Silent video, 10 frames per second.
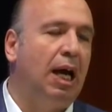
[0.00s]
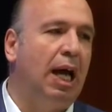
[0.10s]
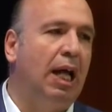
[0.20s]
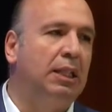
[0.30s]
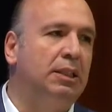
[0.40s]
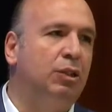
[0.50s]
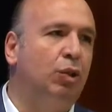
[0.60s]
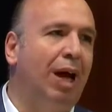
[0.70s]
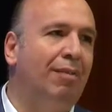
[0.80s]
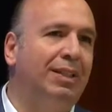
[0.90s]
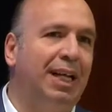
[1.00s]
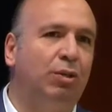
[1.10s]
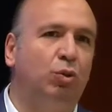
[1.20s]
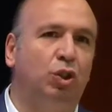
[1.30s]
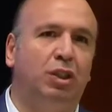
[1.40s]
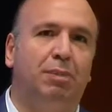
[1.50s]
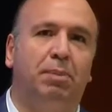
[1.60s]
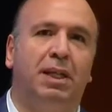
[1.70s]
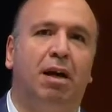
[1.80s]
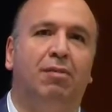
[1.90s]
and you have a debt to
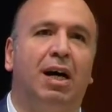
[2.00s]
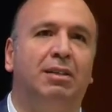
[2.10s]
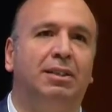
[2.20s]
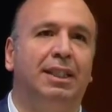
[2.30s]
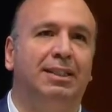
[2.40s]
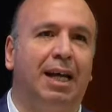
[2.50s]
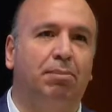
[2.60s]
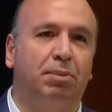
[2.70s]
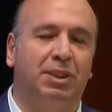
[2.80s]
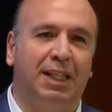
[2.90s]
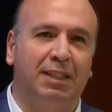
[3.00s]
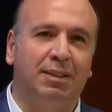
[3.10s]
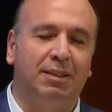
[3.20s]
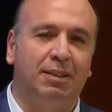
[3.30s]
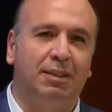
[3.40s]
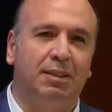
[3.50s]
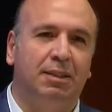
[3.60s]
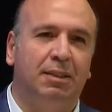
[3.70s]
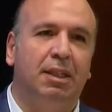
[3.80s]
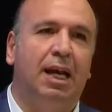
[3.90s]
GDP of 110%,
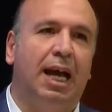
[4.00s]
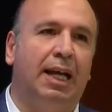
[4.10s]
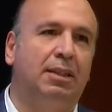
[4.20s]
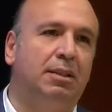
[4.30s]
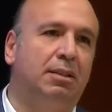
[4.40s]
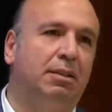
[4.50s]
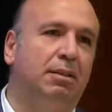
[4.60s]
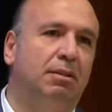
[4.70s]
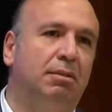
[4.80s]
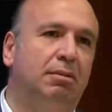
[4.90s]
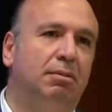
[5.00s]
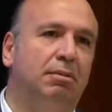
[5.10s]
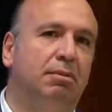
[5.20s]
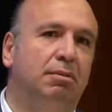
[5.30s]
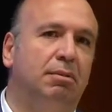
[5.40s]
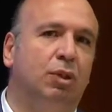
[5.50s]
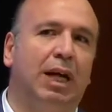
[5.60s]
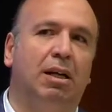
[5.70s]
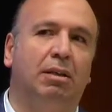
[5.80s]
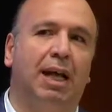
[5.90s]
and you
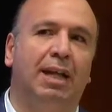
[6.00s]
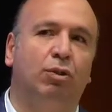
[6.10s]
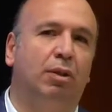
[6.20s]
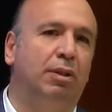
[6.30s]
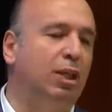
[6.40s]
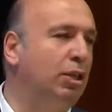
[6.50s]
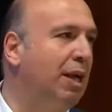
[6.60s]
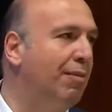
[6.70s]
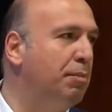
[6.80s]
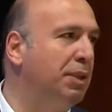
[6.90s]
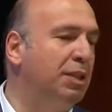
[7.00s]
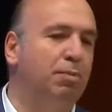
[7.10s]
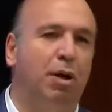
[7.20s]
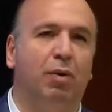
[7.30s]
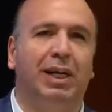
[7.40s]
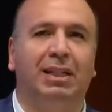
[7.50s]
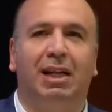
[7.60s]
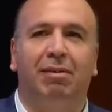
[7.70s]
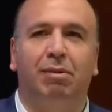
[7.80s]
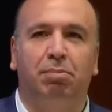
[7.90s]
cannot, and the government is borrowing at
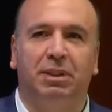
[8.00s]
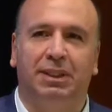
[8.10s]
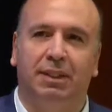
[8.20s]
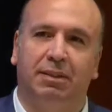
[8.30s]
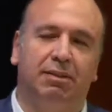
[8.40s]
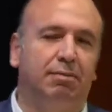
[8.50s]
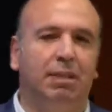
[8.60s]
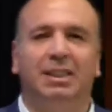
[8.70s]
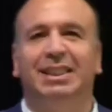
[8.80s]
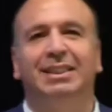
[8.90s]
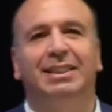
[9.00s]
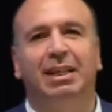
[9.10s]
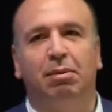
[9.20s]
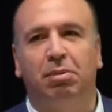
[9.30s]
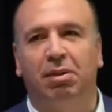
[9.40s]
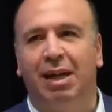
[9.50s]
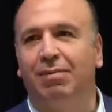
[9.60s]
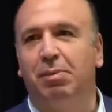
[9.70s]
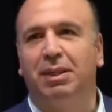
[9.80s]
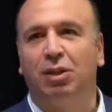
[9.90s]
11%. Not sustainable.
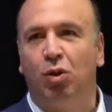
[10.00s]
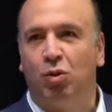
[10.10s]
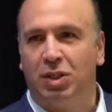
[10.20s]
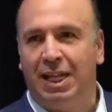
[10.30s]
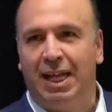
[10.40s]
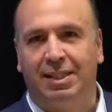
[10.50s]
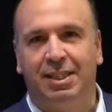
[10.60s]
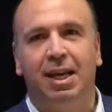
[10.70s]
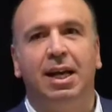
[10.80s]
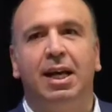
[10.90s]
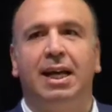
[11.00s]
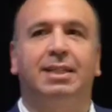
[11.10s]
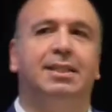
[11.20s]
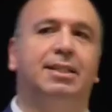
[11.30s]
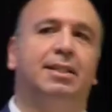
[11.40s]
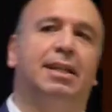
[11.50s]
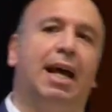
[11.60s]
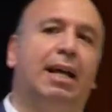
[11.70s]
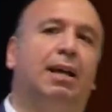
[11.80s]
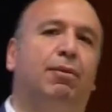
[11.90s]
Everybody knows that. It's
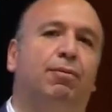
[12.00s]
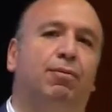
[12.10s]
like